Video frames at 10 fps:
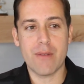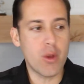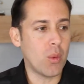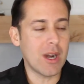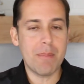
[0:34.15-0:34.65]
If
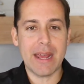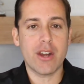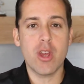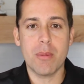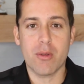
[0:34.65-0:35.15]
you want to be in
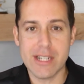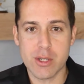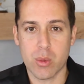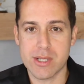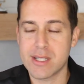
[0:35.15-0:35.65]
human
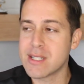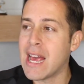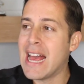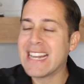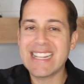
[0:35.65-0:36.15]
resources,
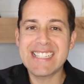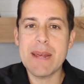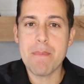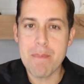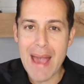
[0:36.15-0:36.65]
does
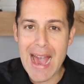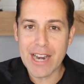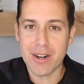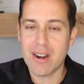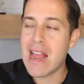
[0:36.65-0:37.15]
it
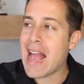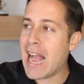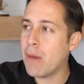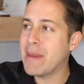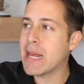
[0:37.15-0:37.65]
matter
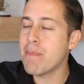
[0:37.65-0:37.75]
how many